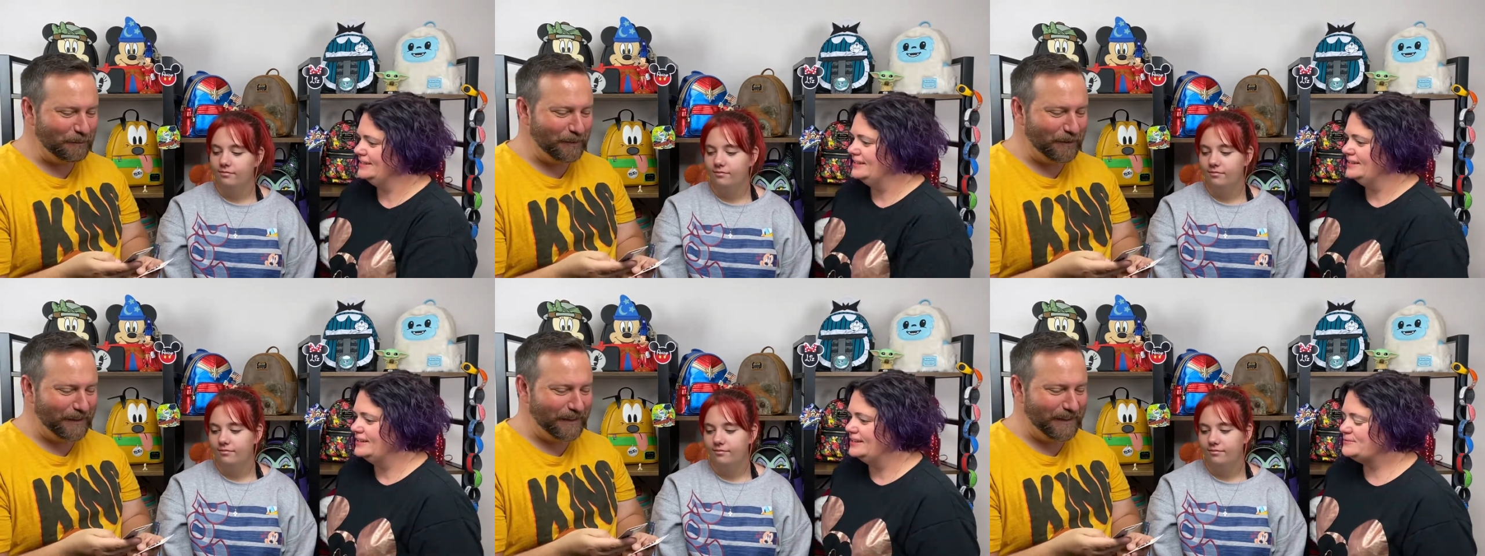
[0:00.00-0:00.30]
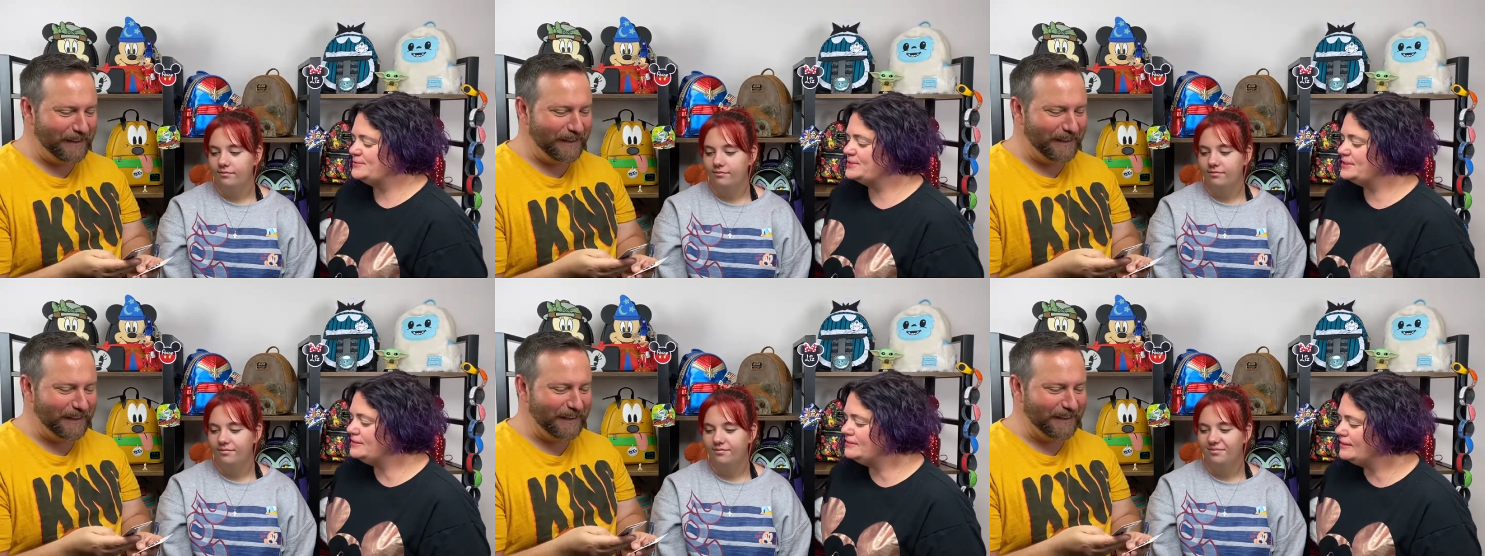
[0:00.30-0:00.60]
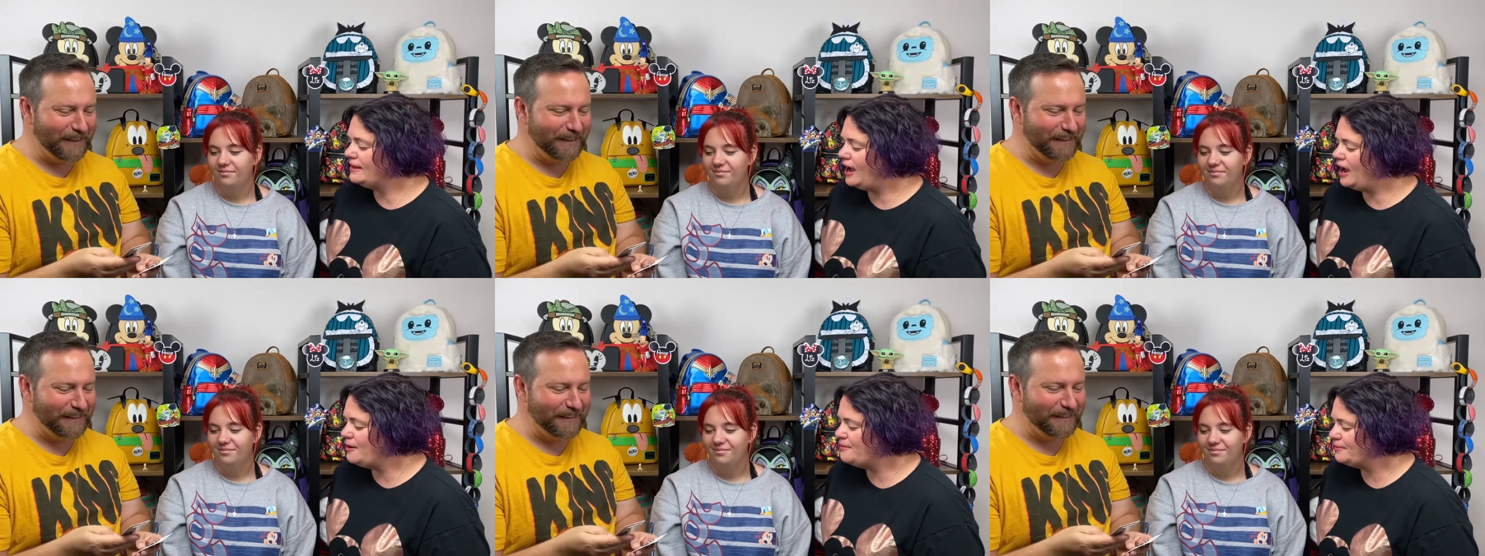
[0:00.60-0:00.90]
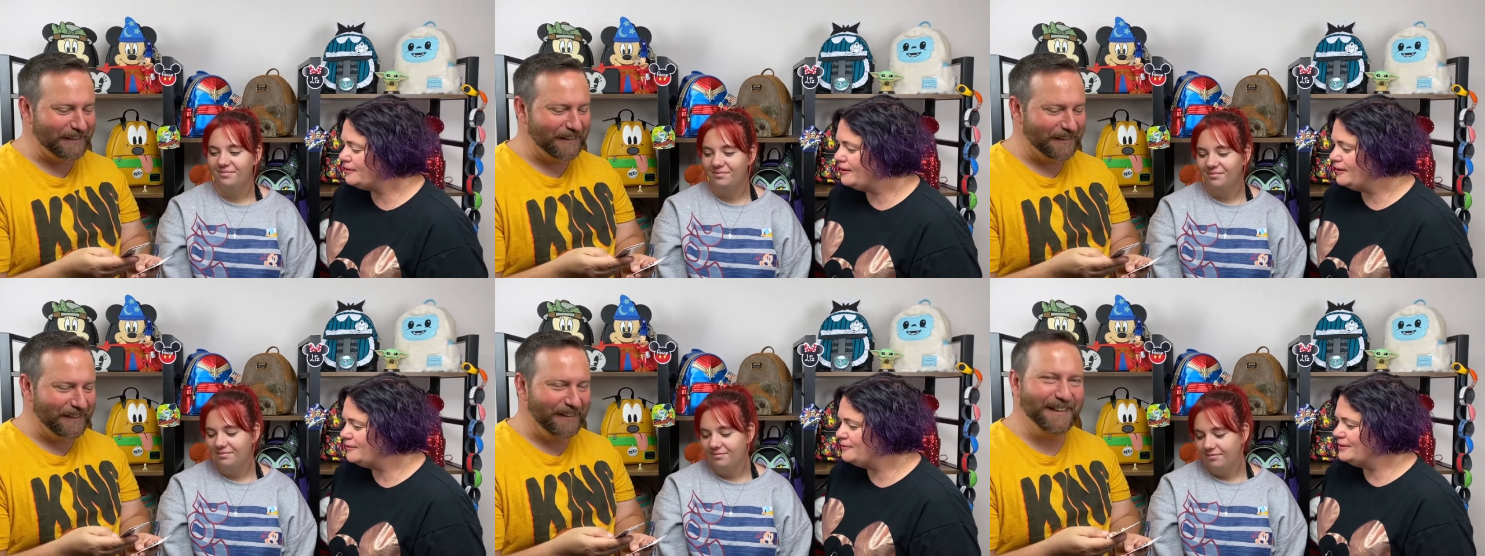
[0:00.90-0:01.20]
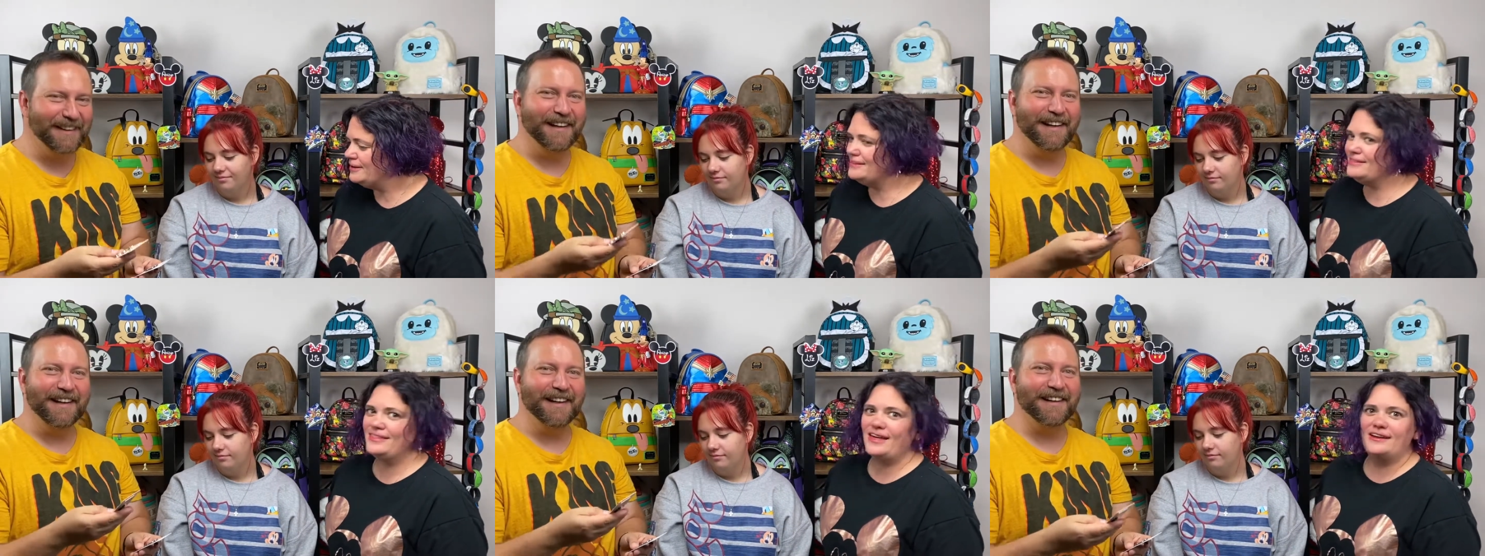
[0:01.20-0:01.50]
Speaker 1: pretty. But then the Epcot one,
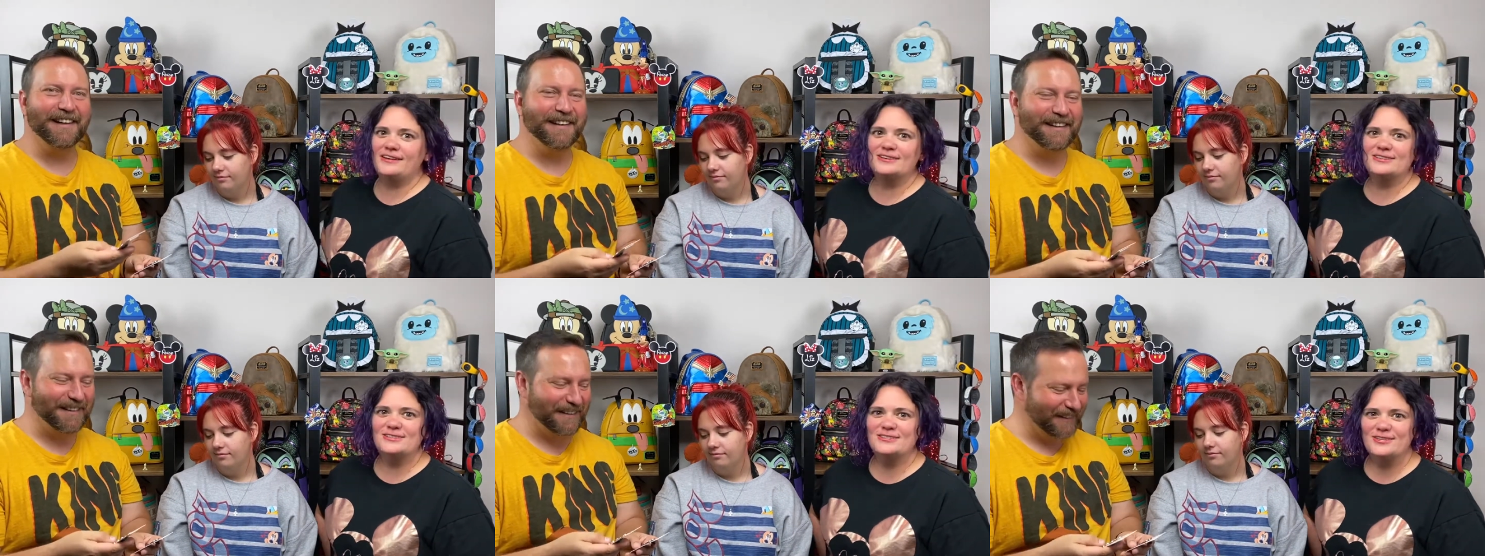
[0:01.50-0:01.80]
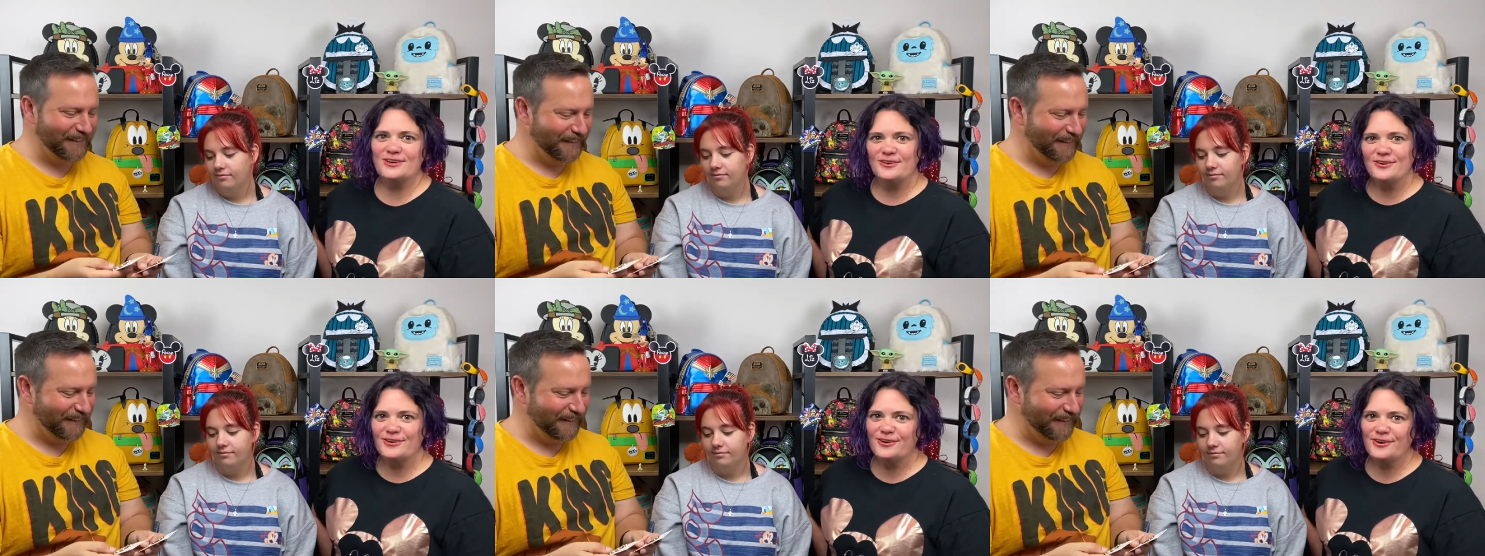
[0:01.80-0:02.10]
wow. that is so